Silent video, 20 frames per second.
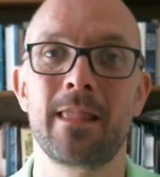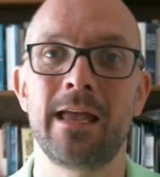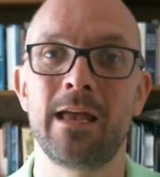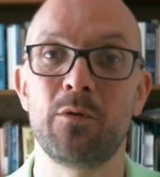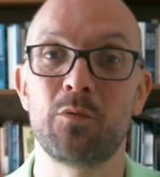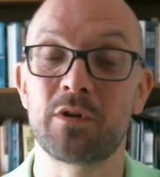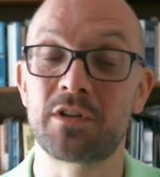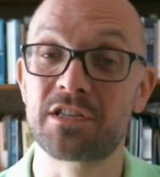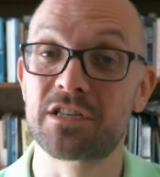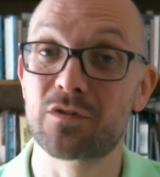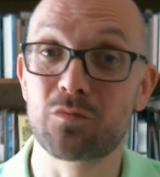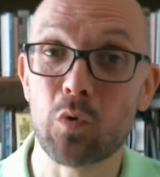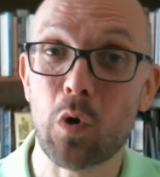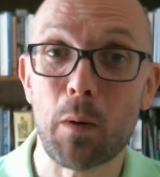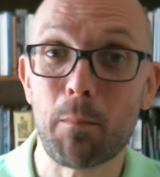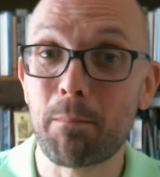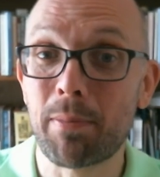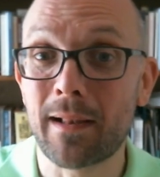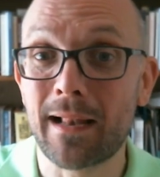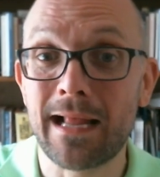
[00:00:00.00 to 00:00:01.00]
He would
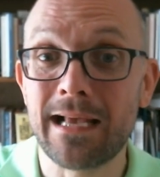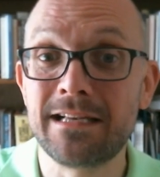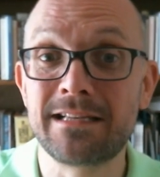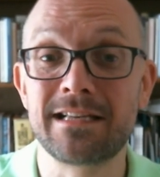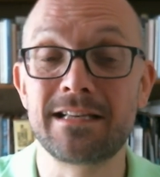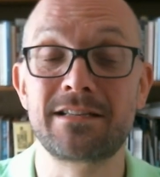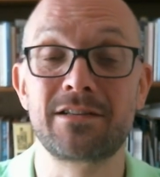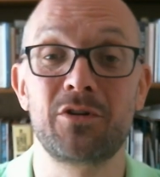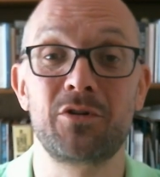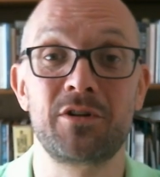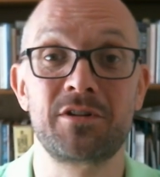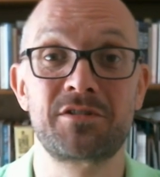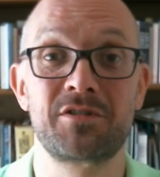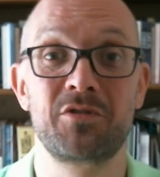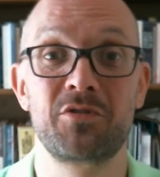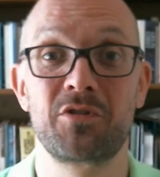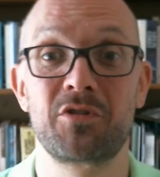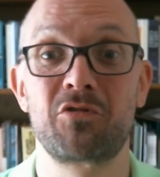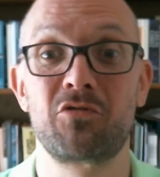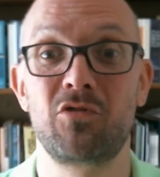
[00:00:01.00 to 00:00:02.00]
swap places on us
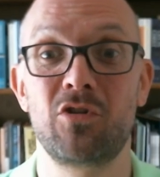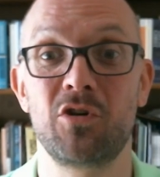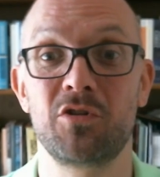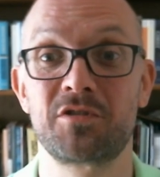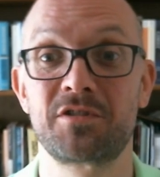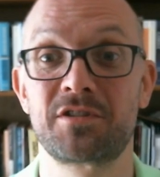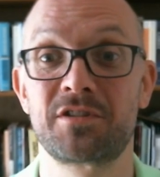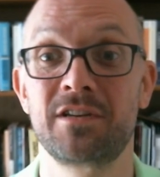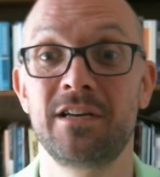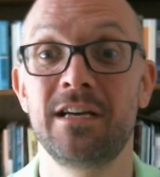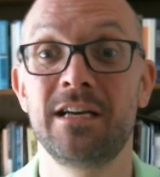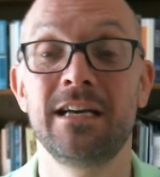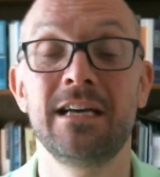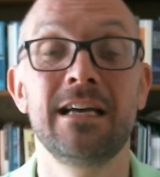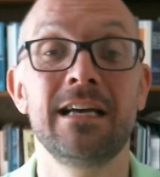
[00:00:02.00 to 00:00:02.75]
on the cross,